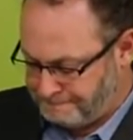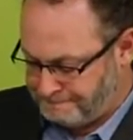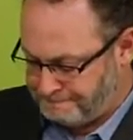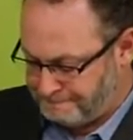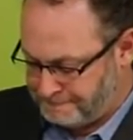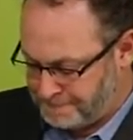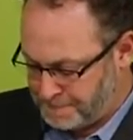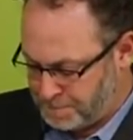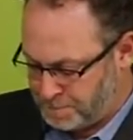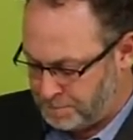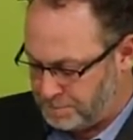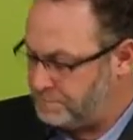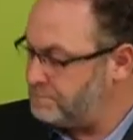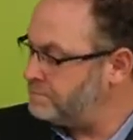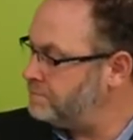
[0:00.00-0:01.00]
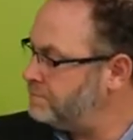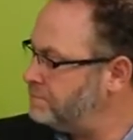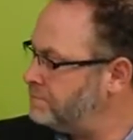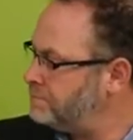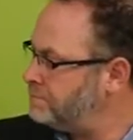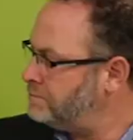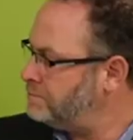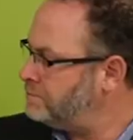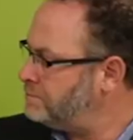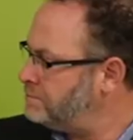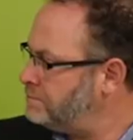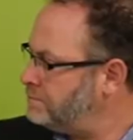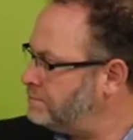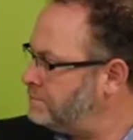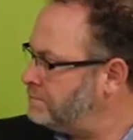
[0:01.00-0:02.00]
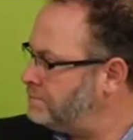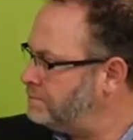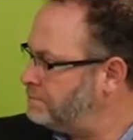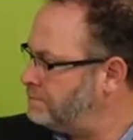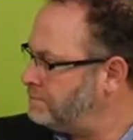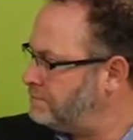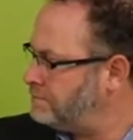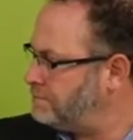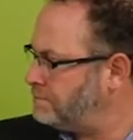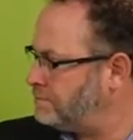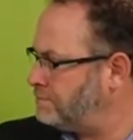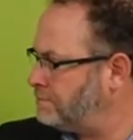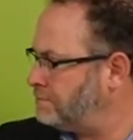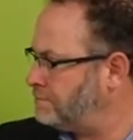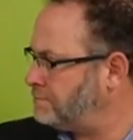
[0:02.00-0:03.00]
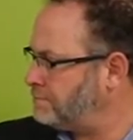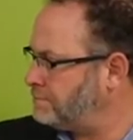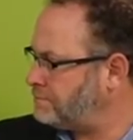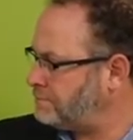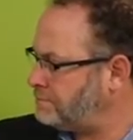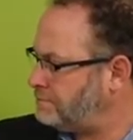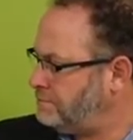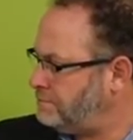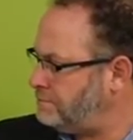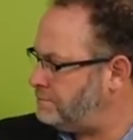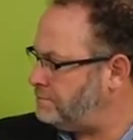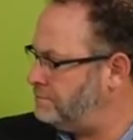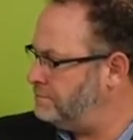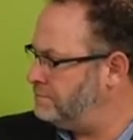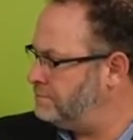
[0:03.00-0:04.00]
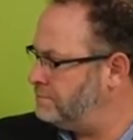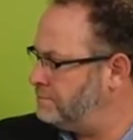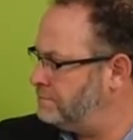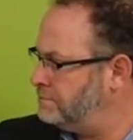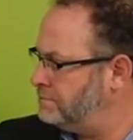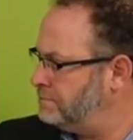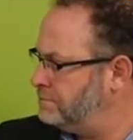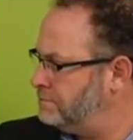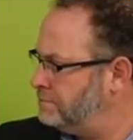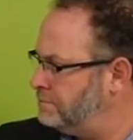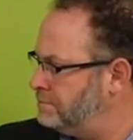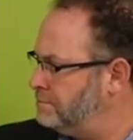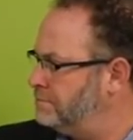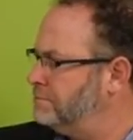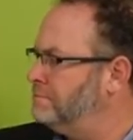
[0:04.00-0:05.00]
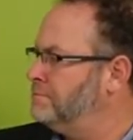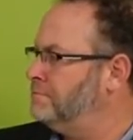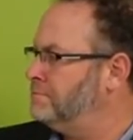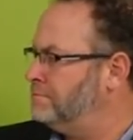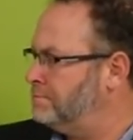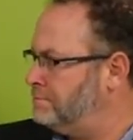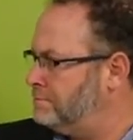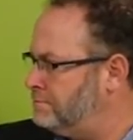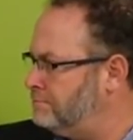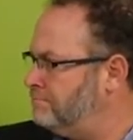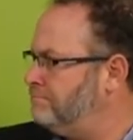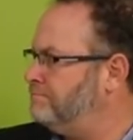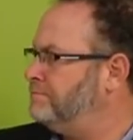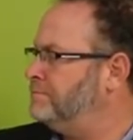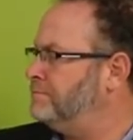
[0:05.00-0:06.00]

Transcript: This person isn't speaking.